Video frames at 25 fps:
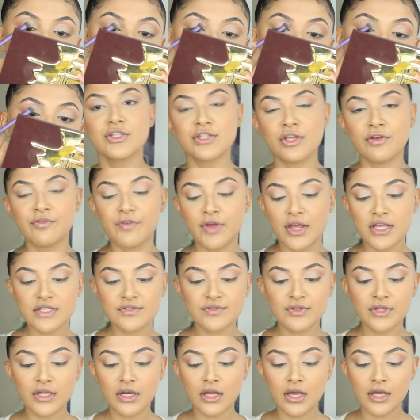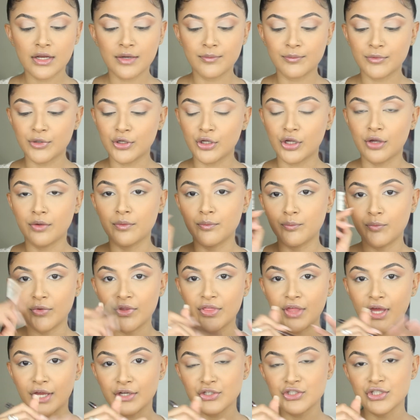So first for the line, I'm going to go in
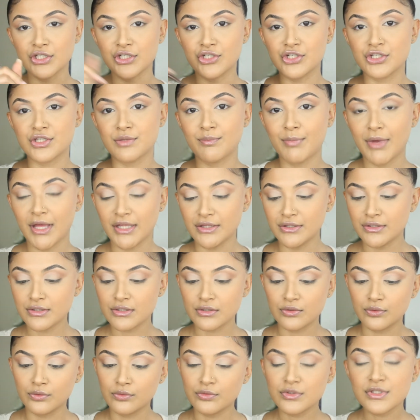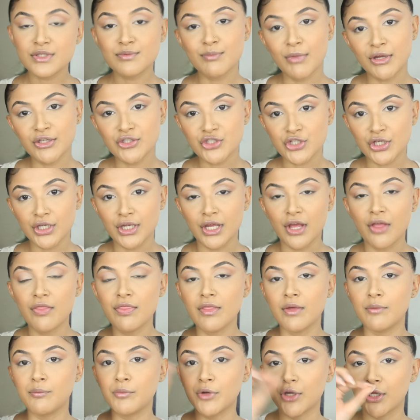with actually just a pencil, smudge it, and
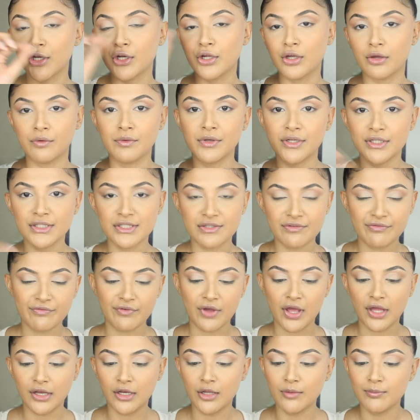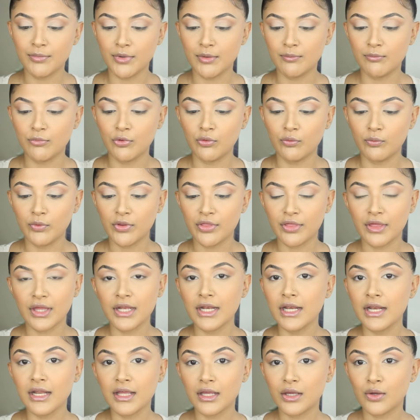then we're going to go in and define it a bit more with a
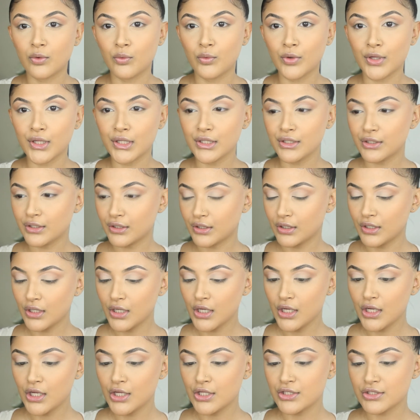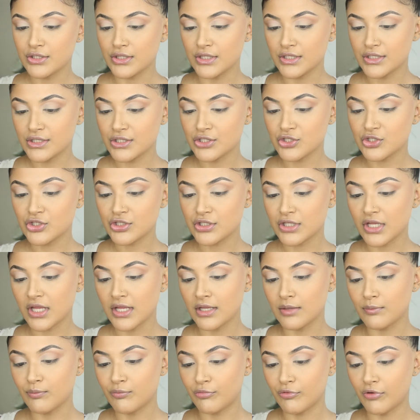liquid. So this is just
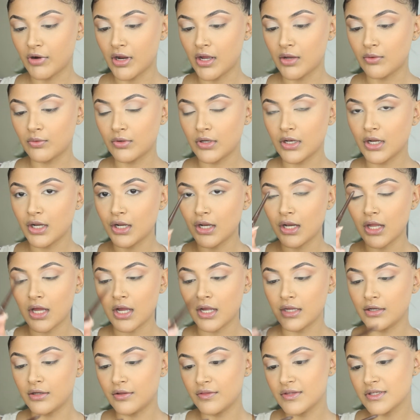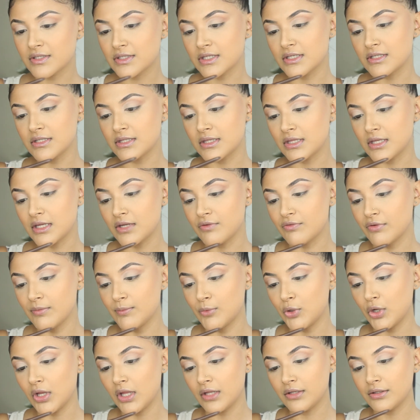a brown liner. This is the
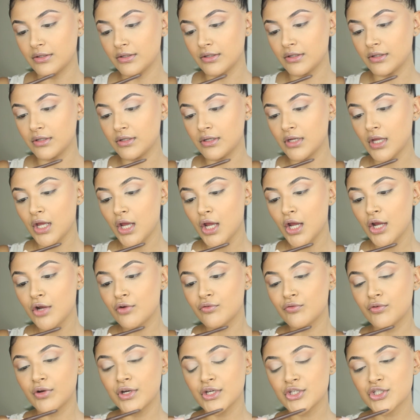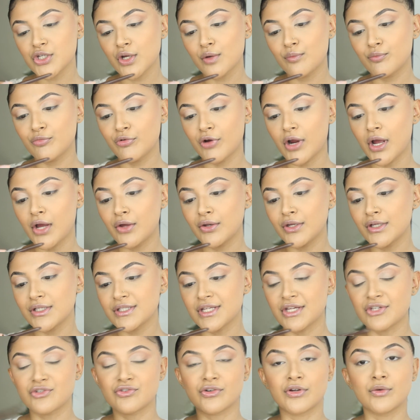Rimmel London Rich Brown
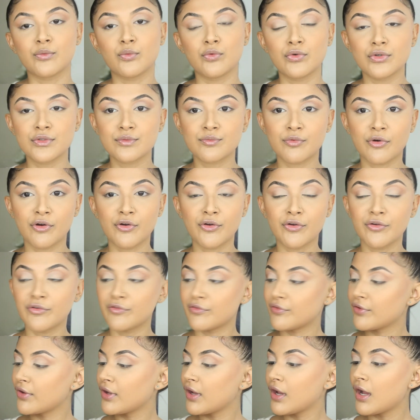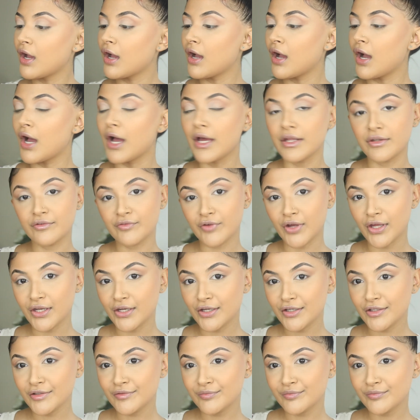Exaggerate Waterproof Eye Definer.